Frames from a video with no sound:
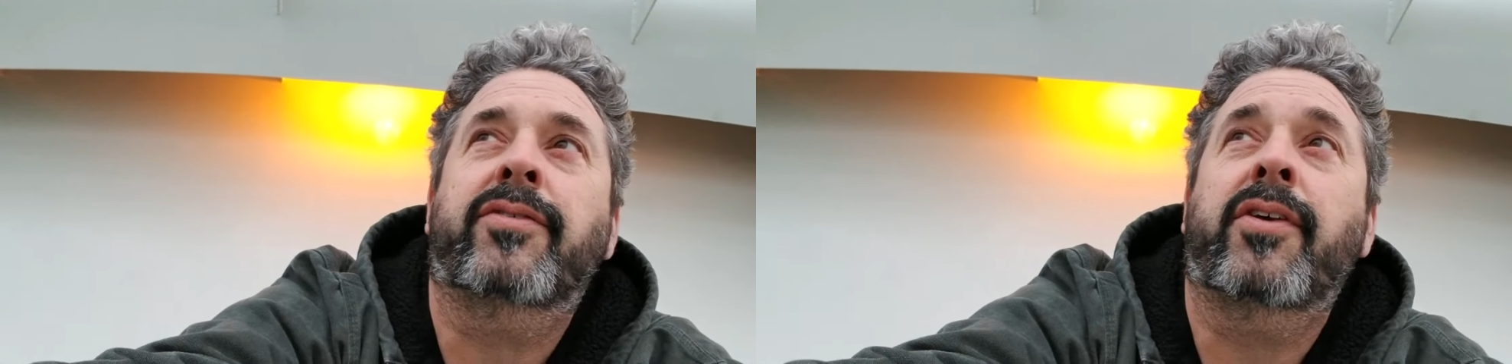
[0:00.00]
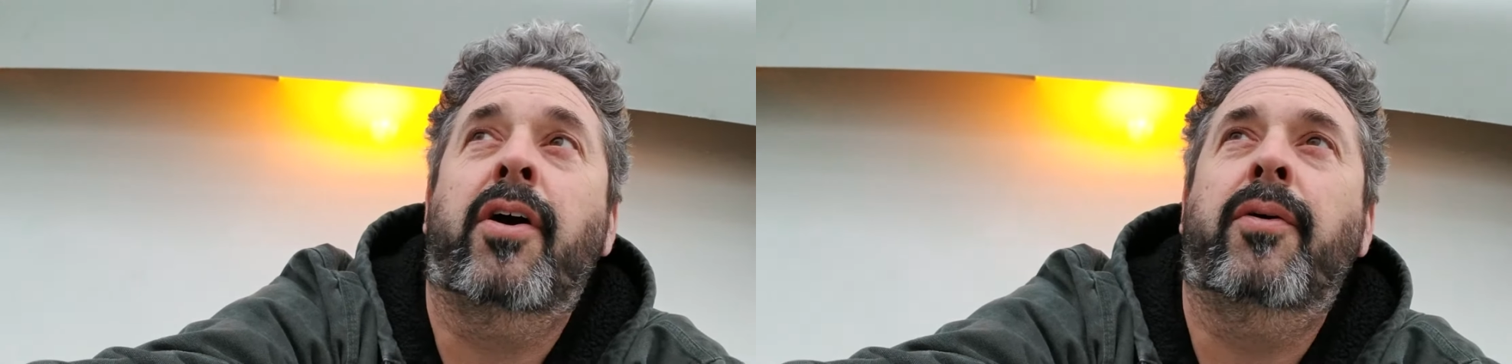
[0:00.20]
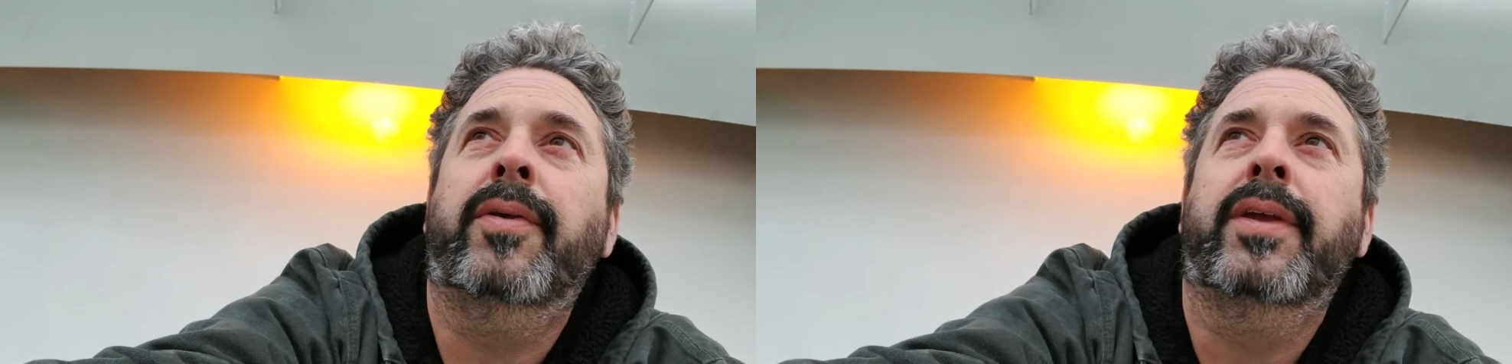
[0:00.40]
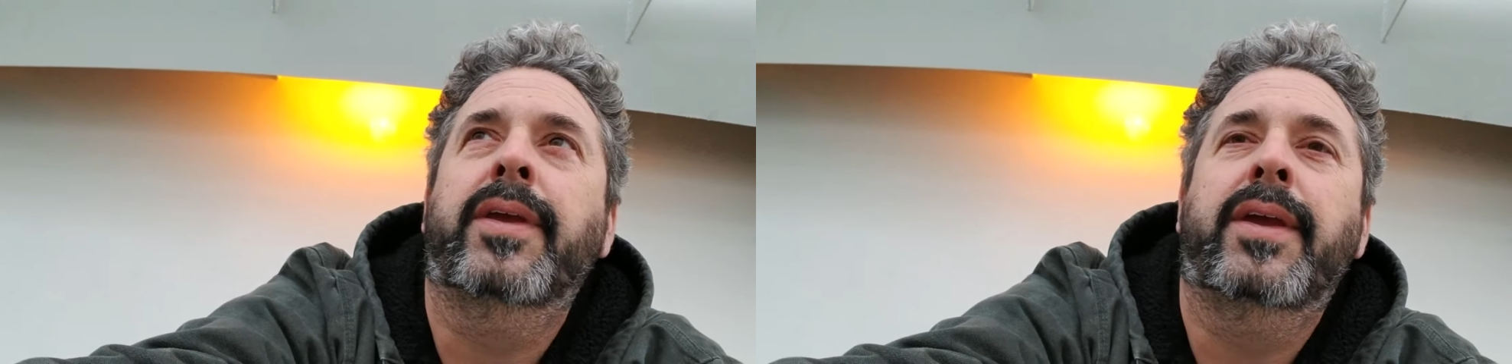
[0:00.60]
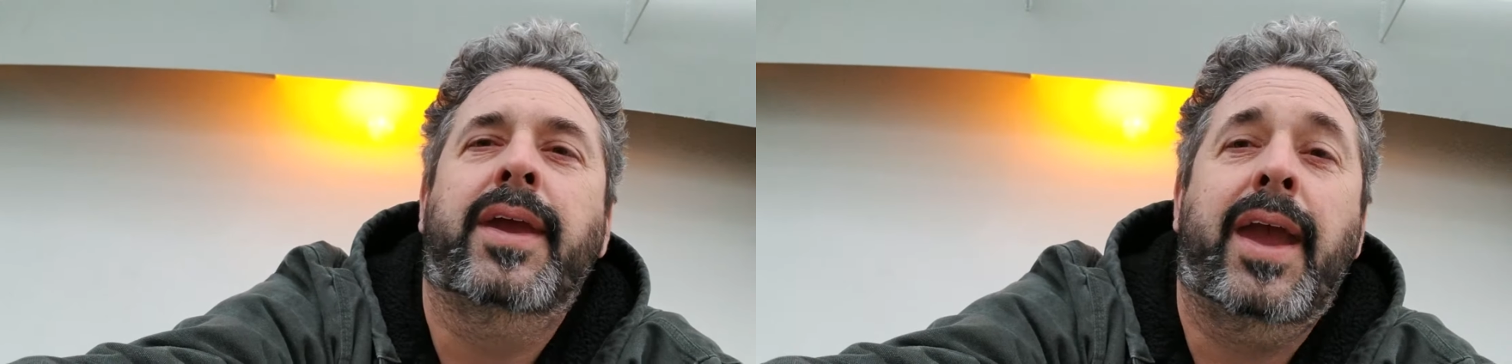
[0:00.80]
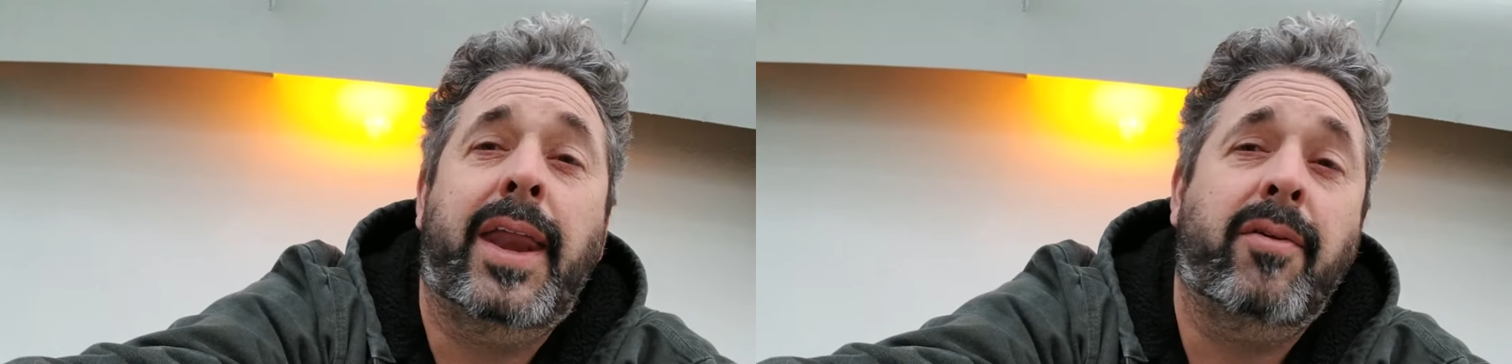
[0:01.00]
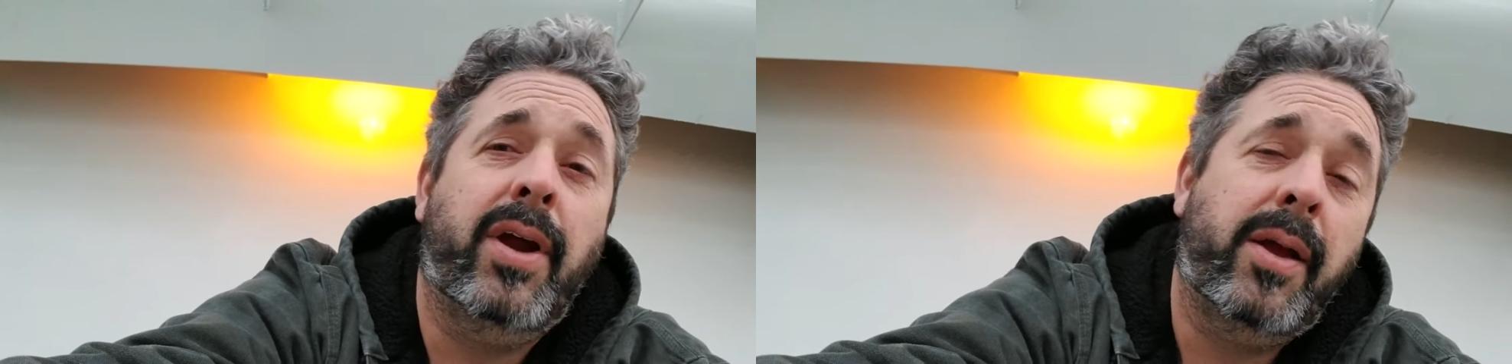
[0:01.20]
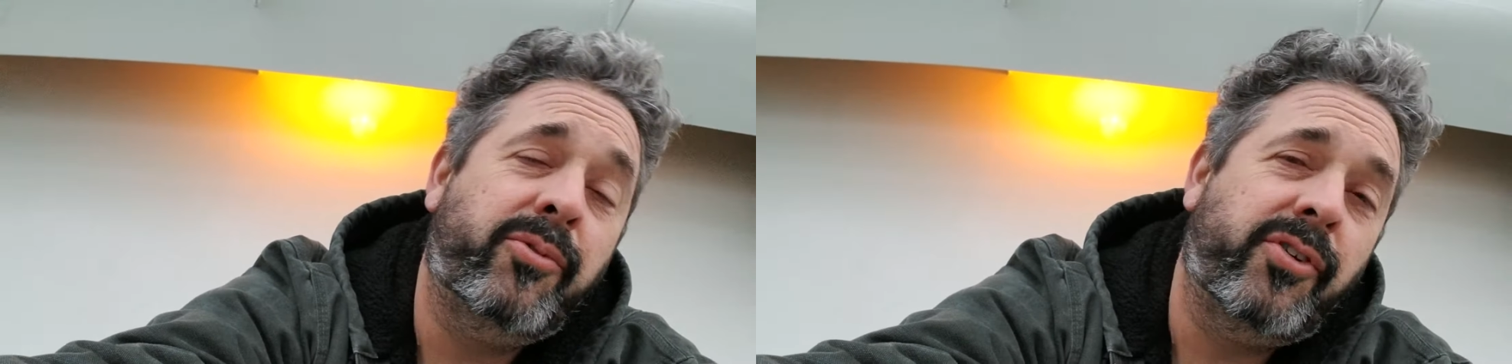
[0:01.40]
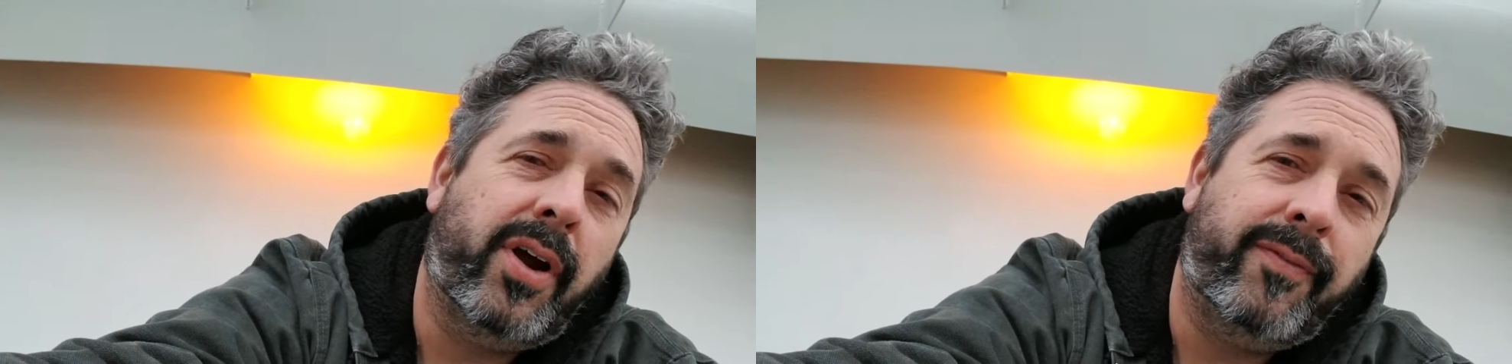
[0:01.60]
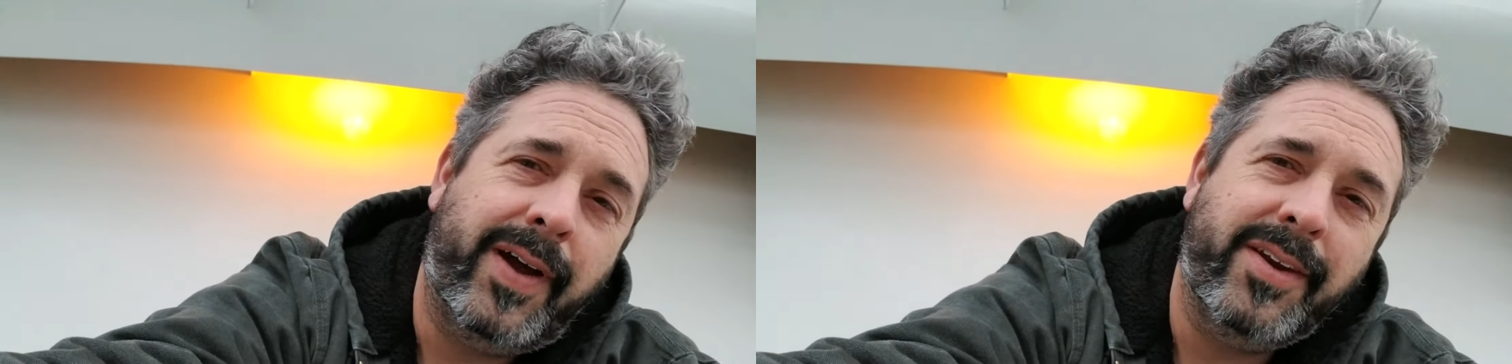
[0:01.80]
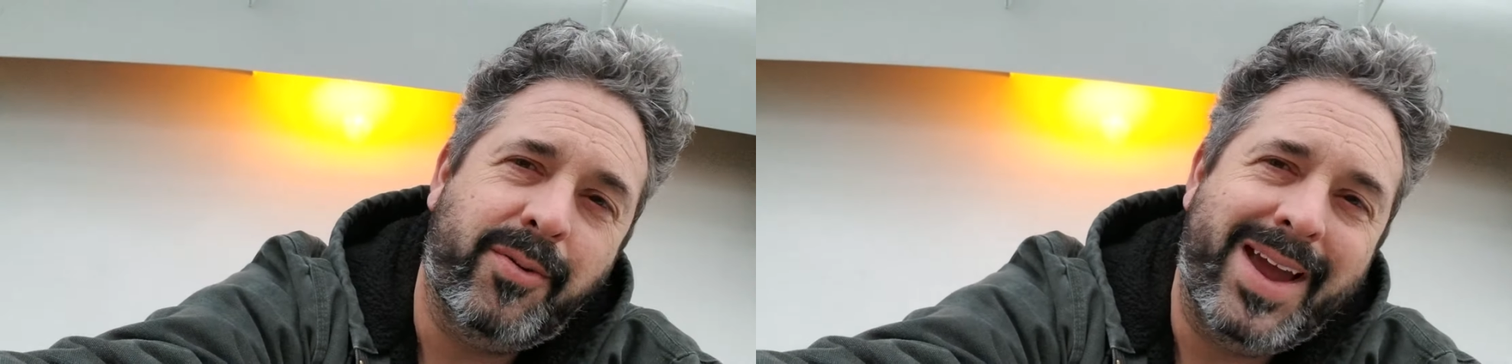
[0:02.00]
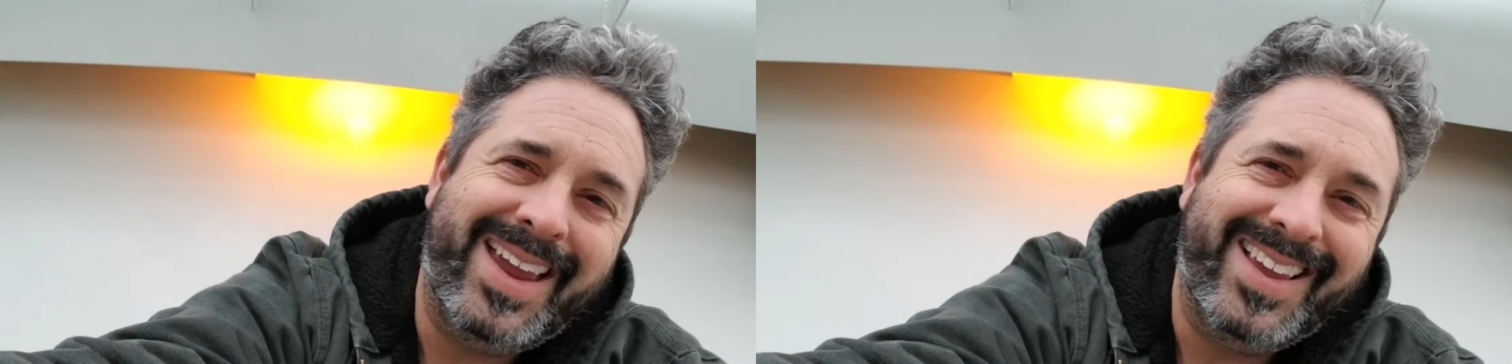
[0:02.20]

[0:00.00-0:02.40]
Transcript: So anyway, I'm sure I'll find a way